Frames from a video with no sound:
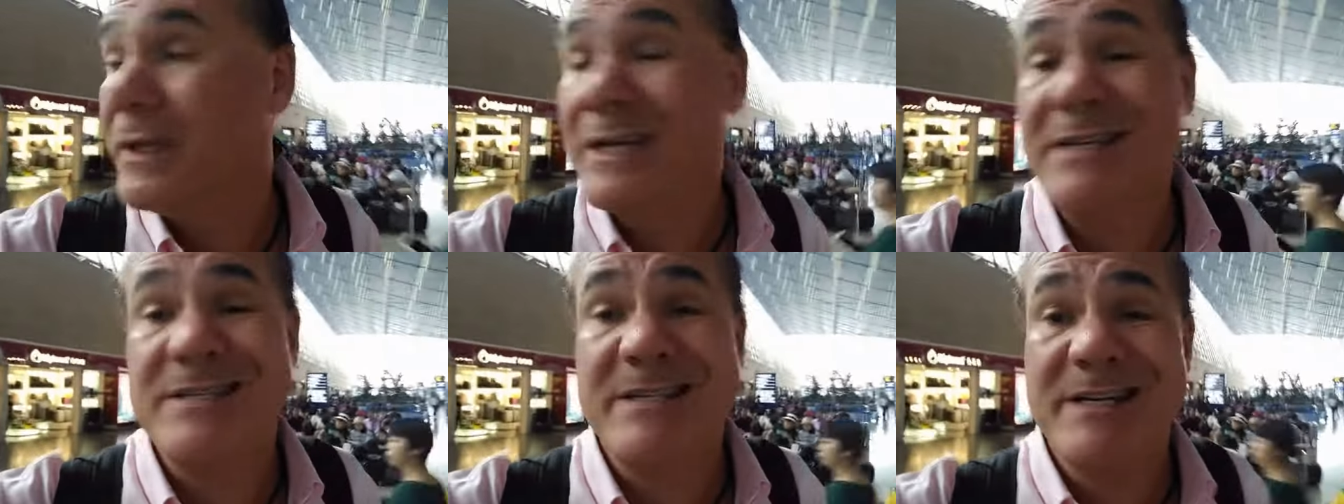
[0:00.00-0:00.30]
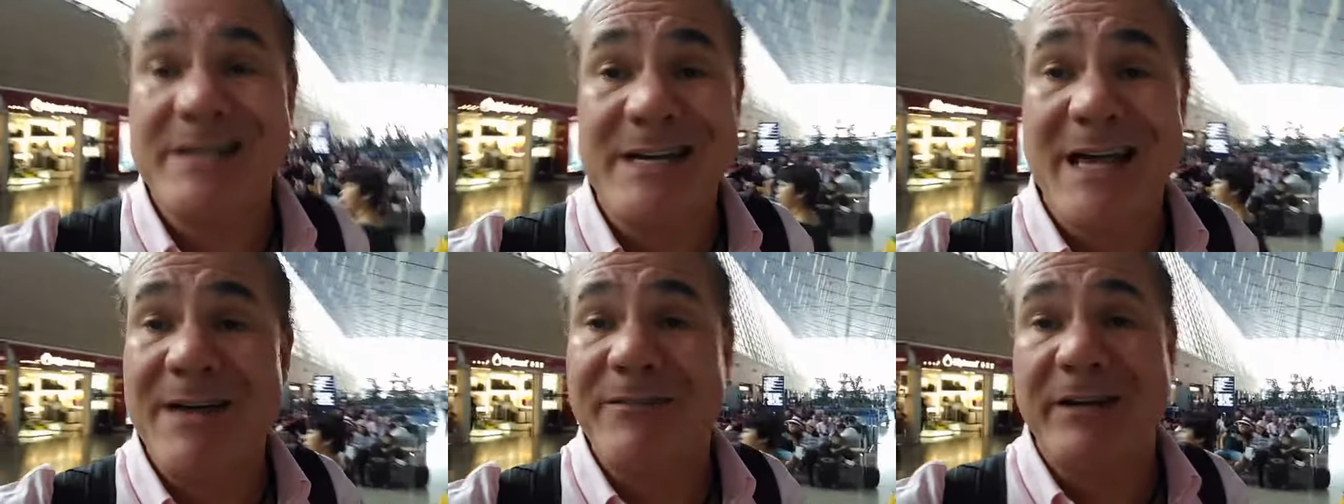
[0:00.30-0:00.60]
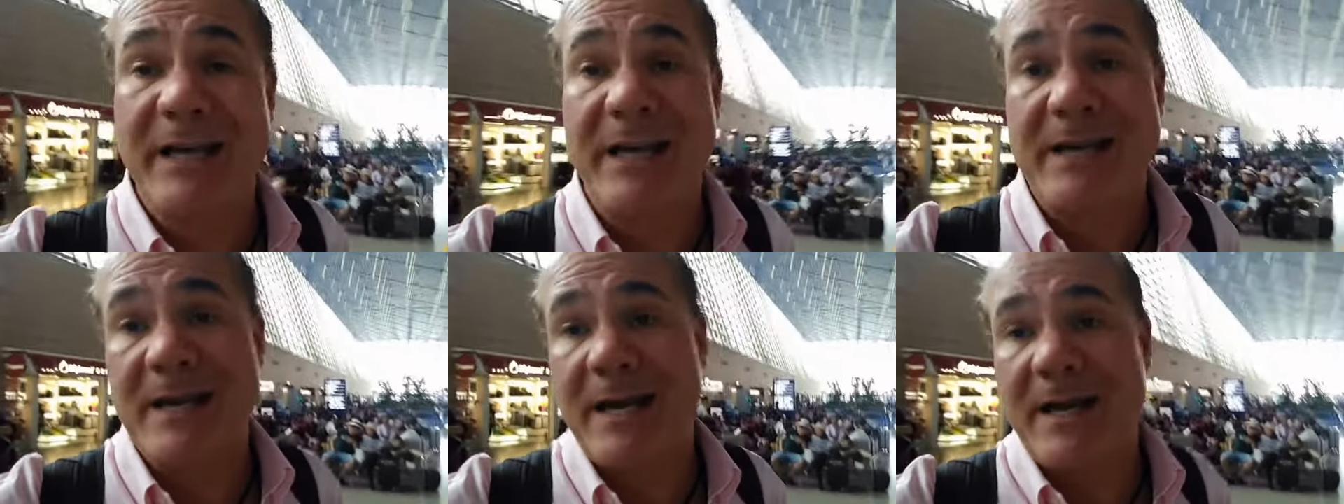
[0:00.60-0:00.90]
easy to
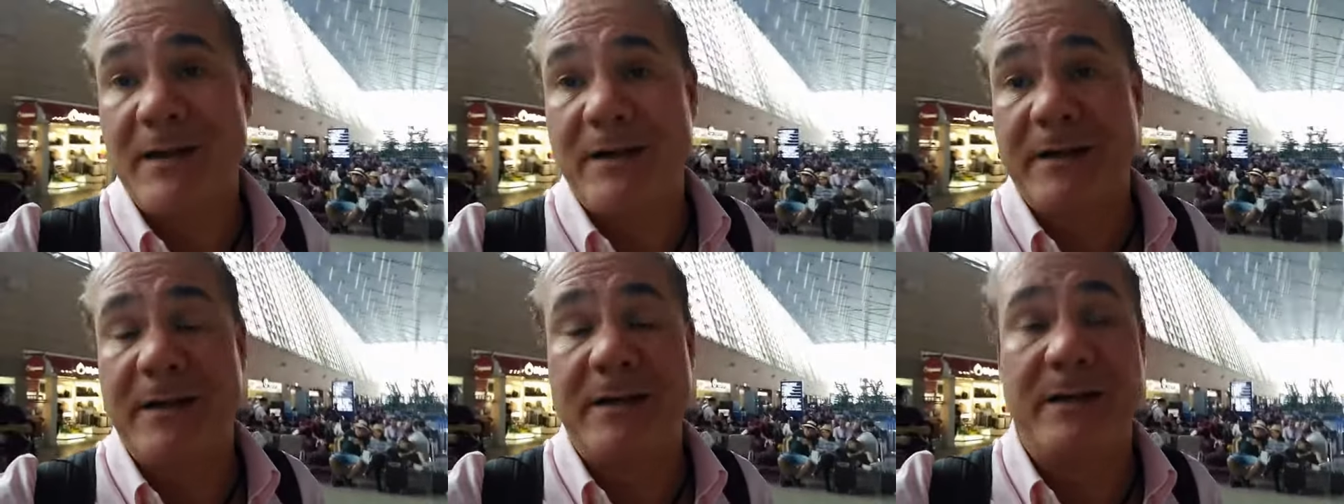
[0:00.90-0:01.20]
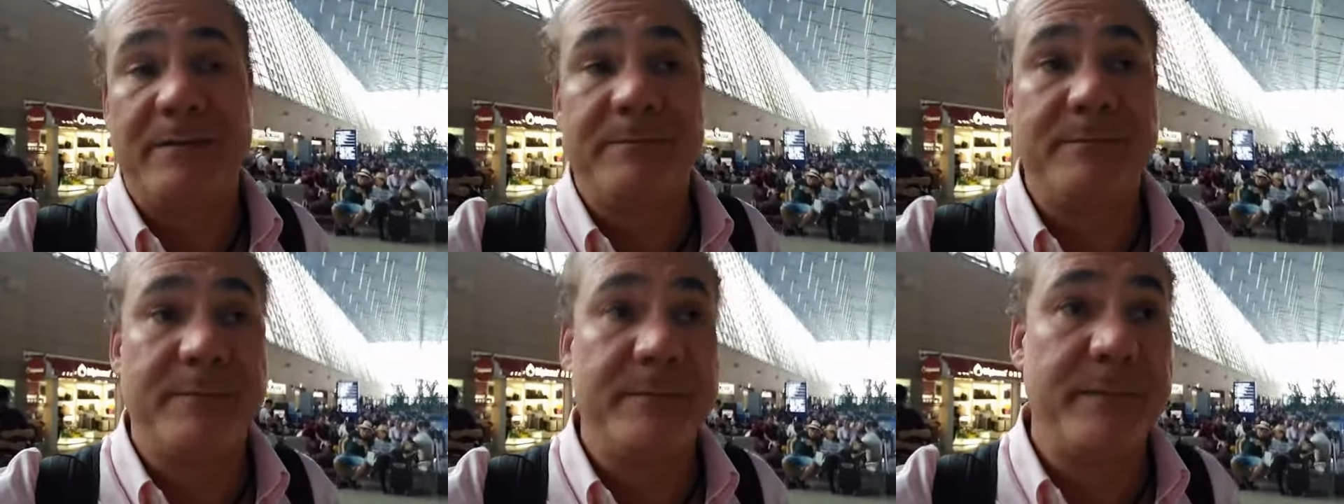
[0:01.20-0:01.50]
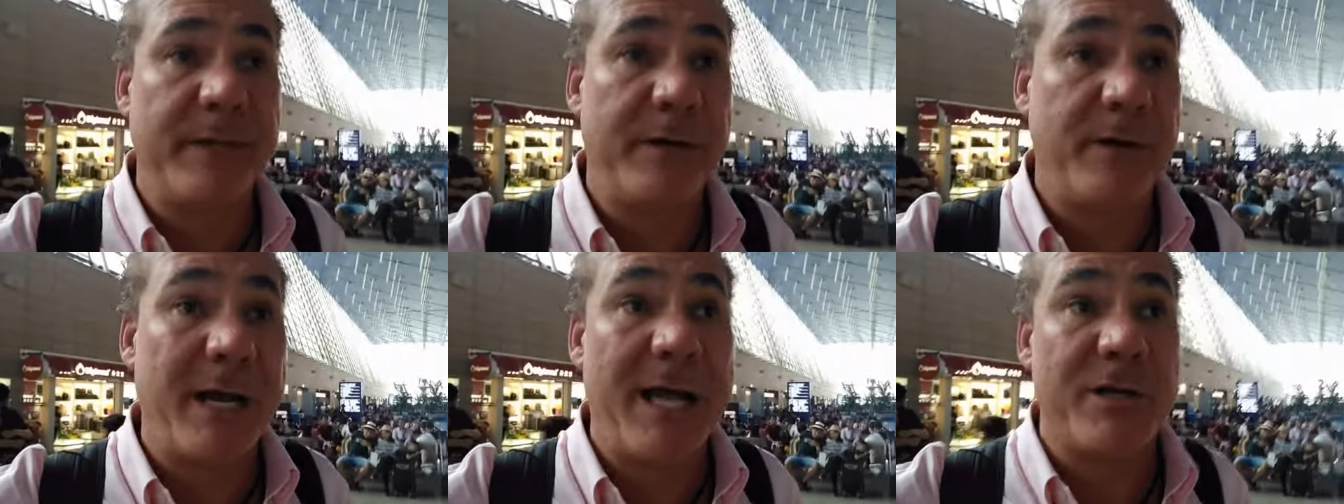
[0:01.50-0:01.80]
navigate
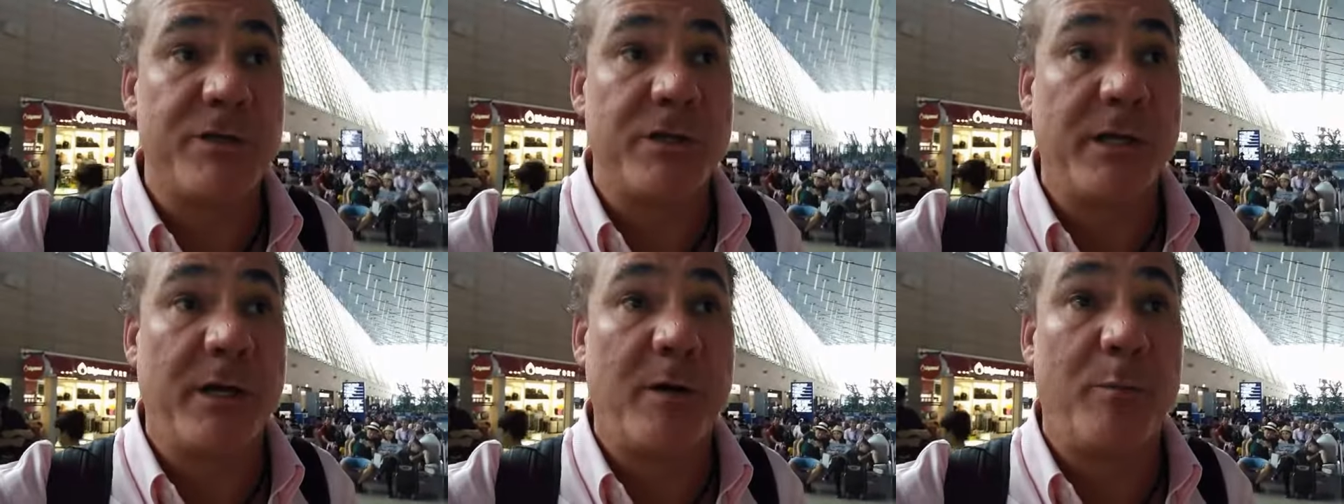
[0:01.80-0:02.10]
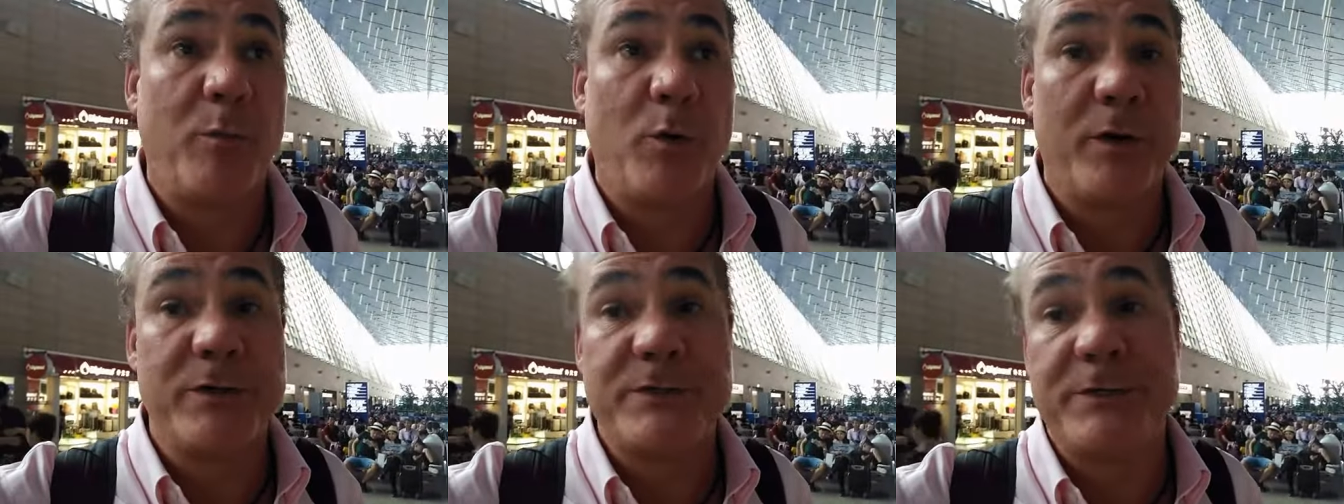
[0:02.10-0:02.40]
international airport.